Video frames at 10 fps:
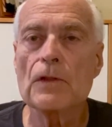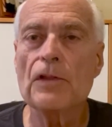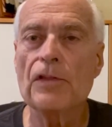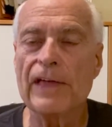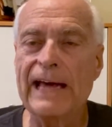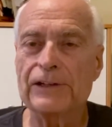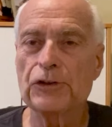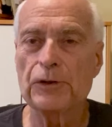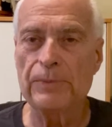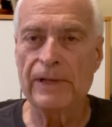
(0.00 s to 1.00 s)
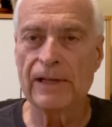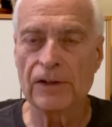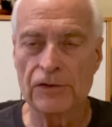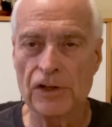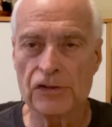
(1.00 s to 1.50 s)
That could be a
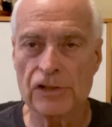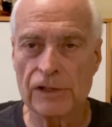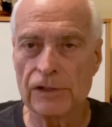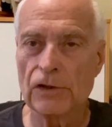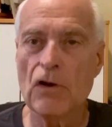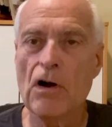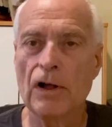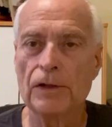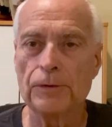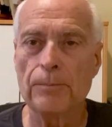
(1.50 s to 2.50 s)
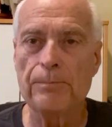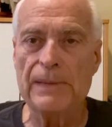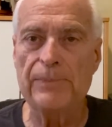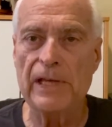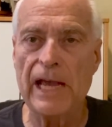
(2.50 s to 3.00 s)
condition called
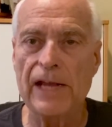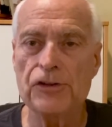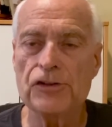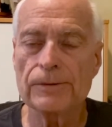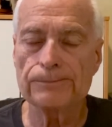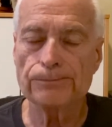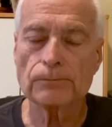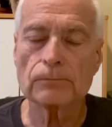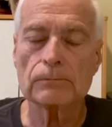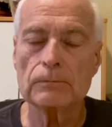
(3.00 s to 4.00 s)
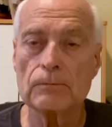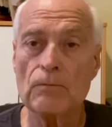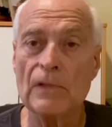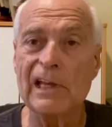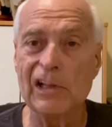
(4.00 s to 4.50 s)
BPH,
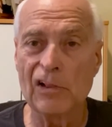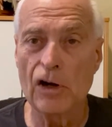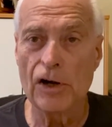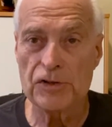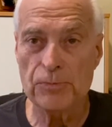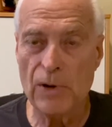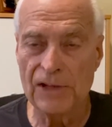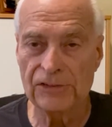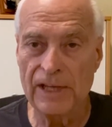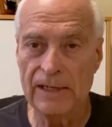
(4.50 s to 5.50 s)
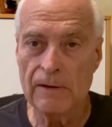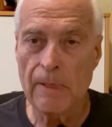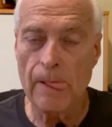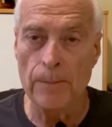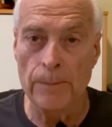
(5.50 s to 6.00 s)
enlarged prostate.
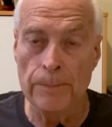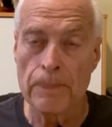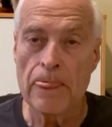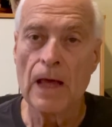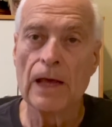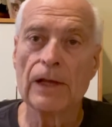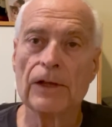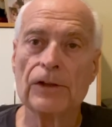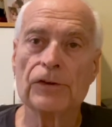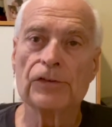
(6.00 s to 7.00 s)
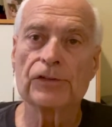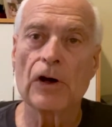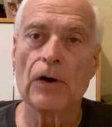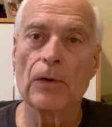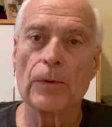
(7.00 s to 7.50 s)

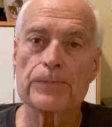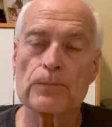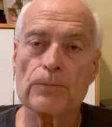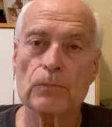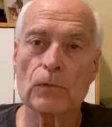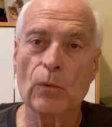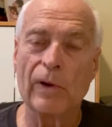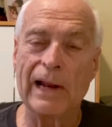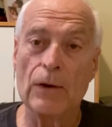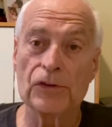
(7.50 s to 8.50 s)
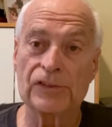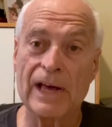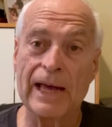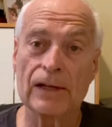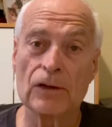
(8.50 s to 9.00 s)
So when I was
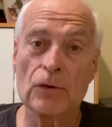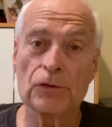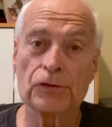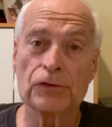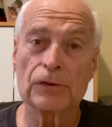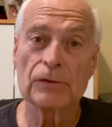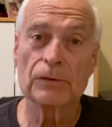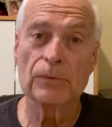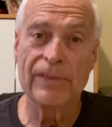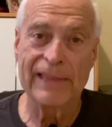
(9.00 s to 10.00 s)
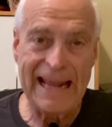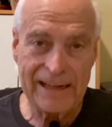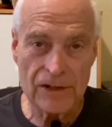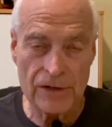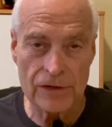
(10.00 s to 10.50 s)
diagnosed with
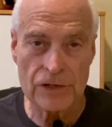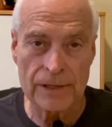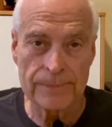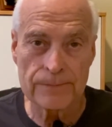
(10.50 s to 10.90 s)
that condition,